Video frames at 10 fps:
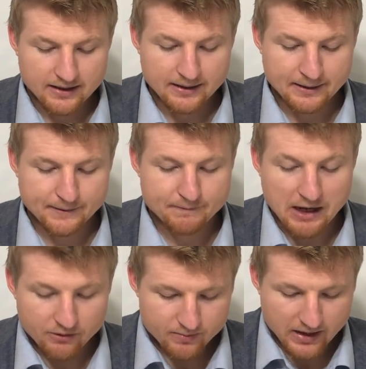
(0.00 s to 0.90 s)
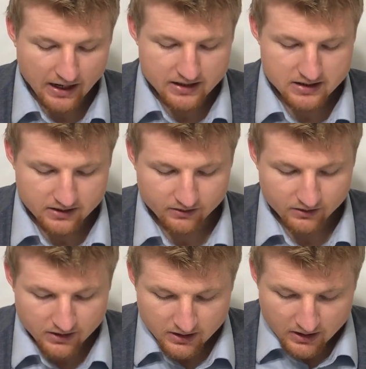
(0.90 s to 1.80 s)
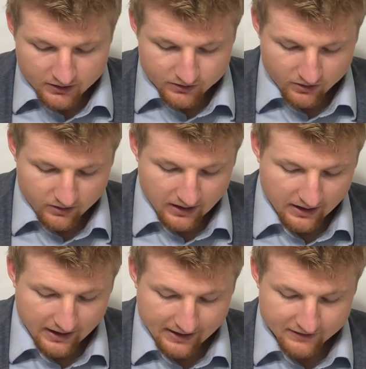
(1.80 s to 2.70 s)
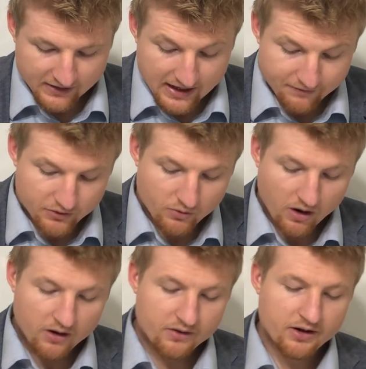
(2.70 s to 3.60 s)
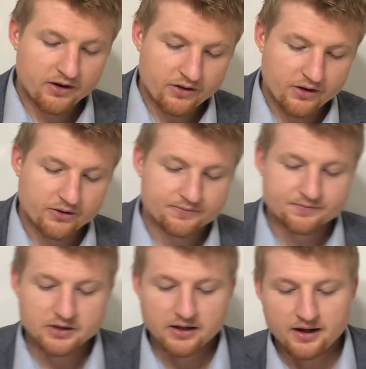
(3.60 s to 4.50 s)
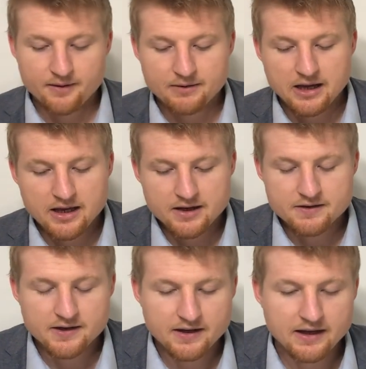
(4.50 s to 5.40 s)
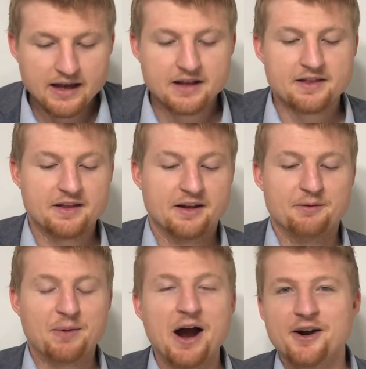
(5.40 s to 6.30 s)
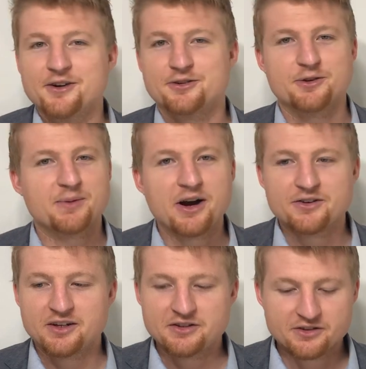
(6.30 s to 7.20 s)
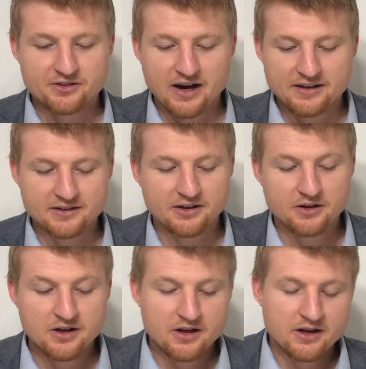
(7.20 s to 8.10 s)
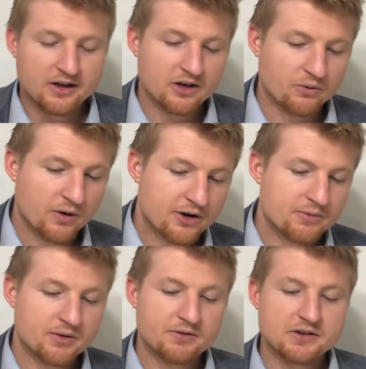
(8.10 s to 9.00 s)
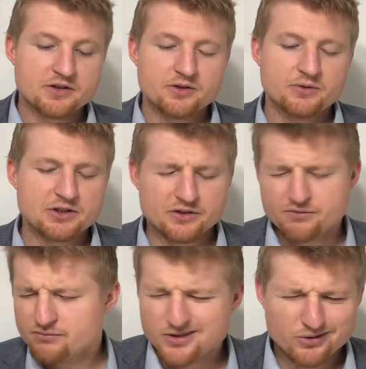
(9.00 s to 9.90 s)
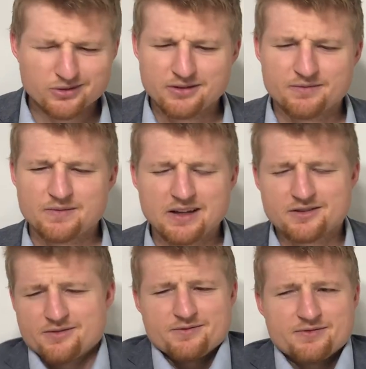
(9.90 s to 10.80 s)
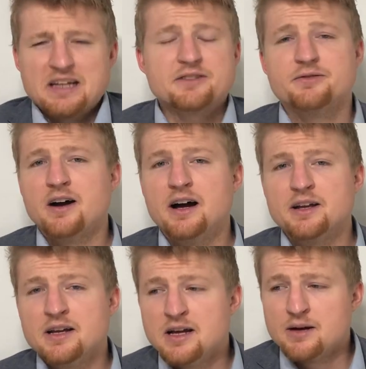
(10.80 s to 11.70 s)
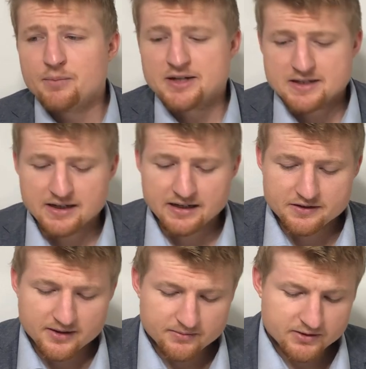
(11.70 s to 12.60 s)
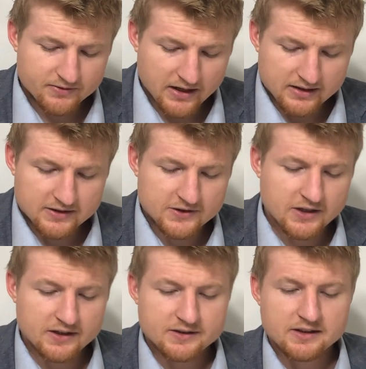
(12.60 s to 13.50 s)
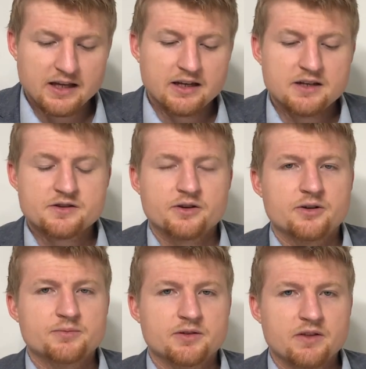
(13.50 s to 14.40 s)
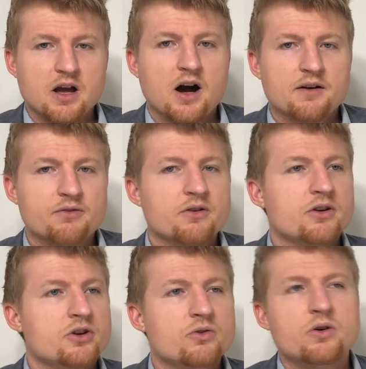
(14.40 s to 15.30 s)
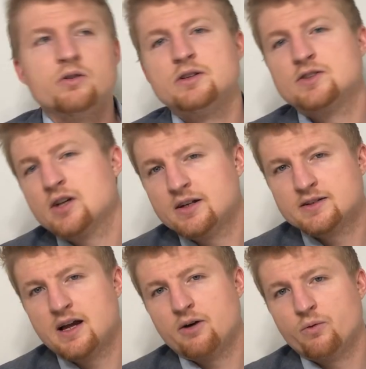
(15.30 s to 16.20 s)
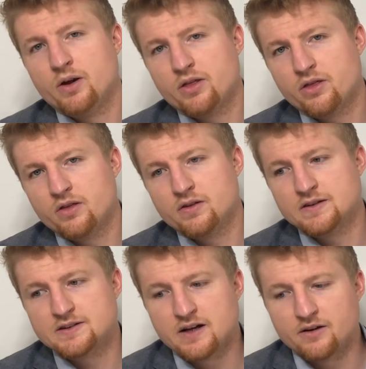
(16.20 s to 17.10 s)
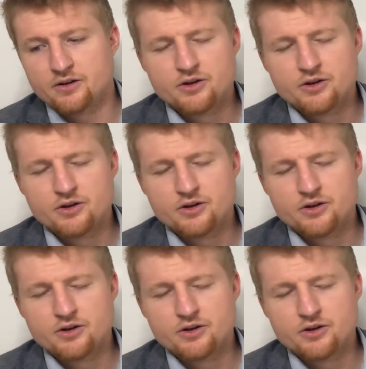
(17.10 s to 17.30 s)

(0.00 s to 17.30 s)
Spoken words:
That would be ideal. So I guess if you are there though, and the buyers or the buyer's agents are asking, where you're moving to, which is totally, that's fine. But in terms of like discussing any terms of the offer, you don't discuss that with the seller.